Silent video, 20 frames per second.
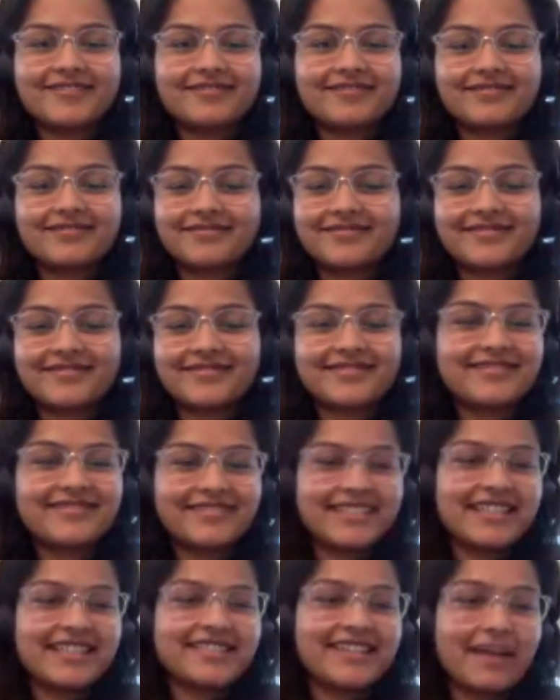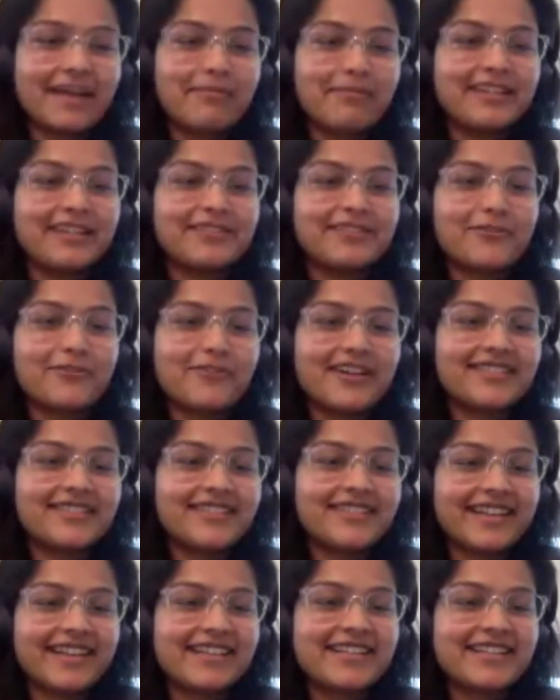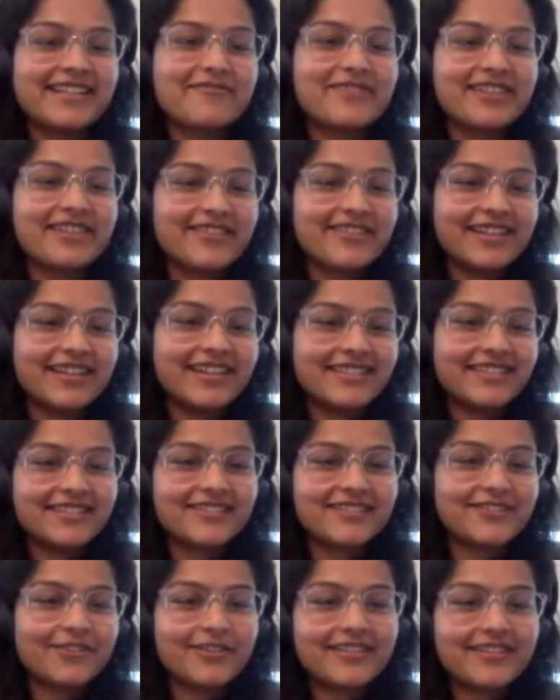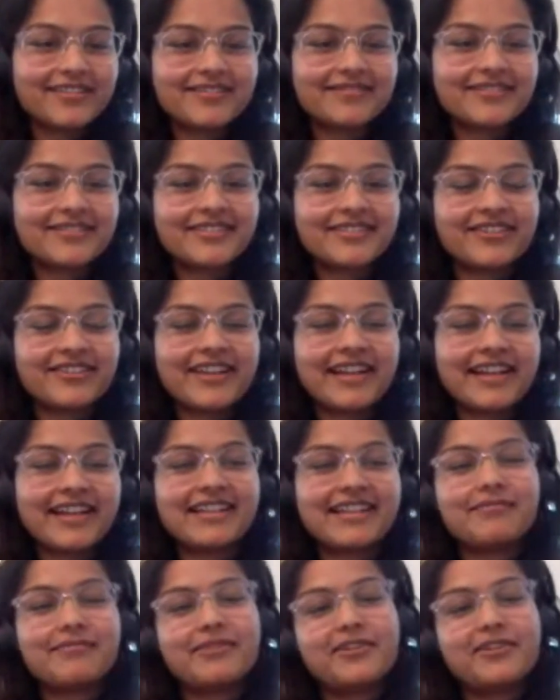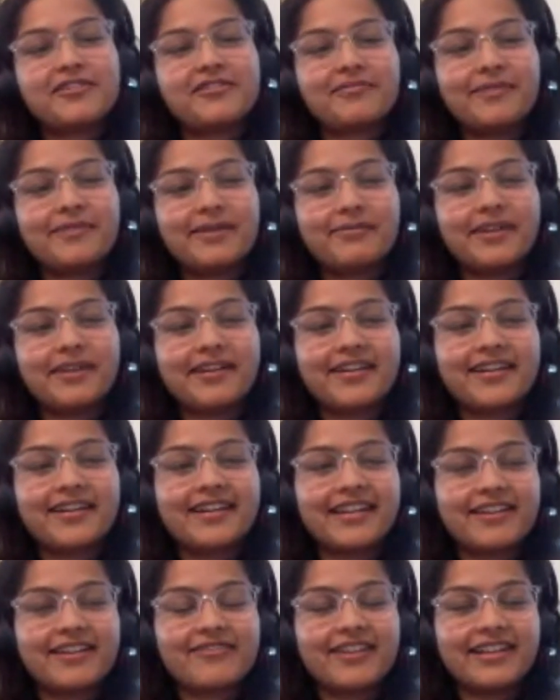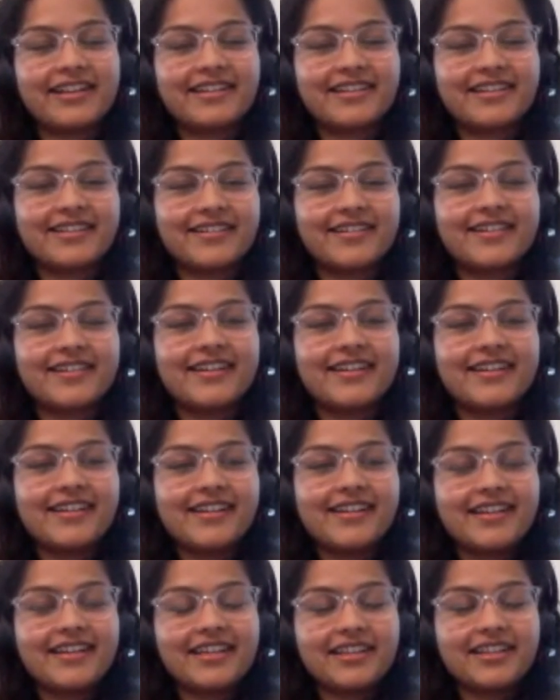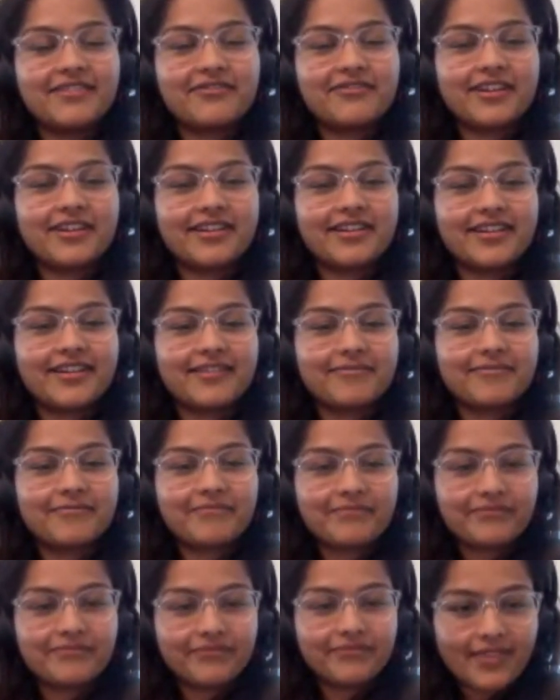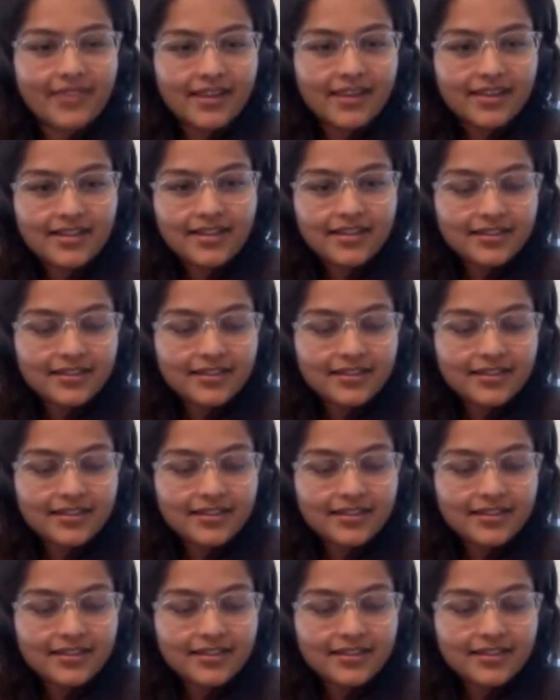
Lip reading: it's happening so fast that I didn't even realize it's not directly because of my button click right here in the front end. So.